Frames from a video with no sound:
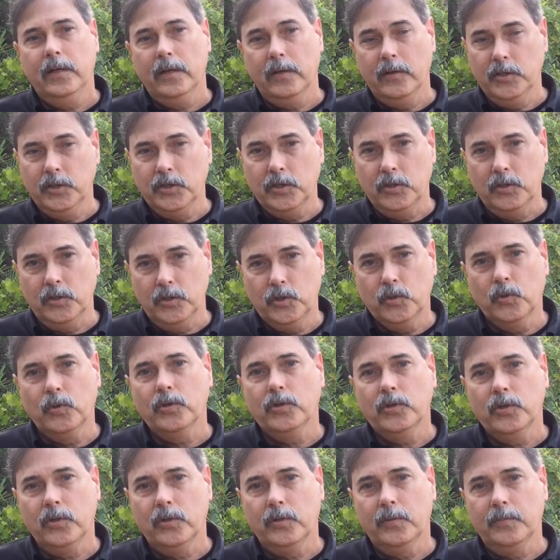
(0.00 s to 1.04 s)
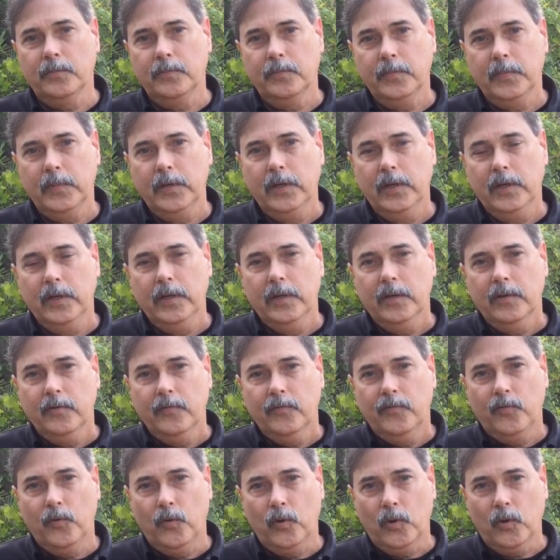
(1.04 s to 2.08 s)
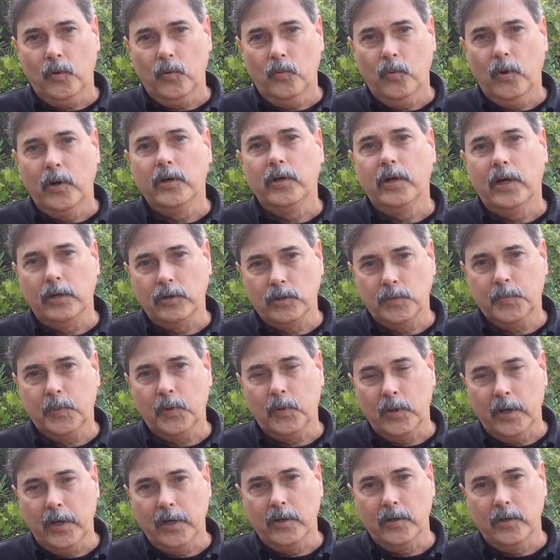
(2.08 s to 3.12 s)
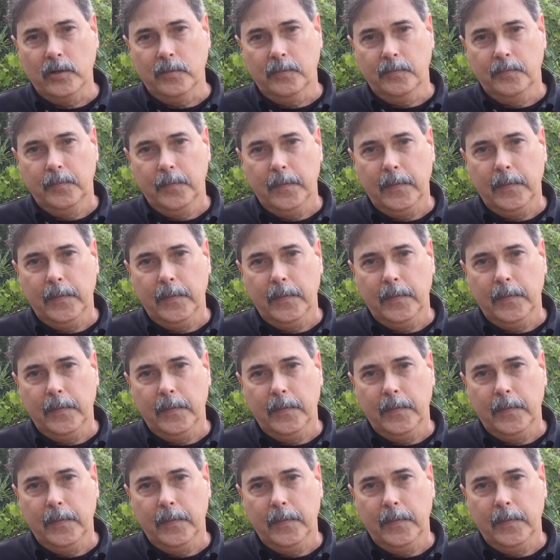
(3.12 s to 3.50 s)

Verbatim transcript: at least in the short term, for one house per acre,